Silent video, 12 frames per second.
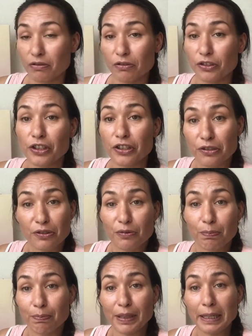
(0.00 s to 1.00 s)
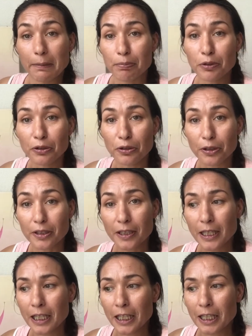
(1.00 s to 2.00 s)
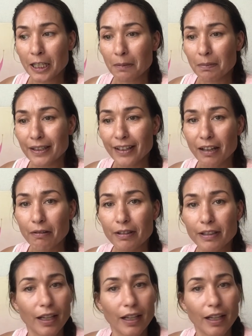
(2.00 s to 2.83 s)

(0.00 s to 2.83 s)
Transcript: just being poor, but now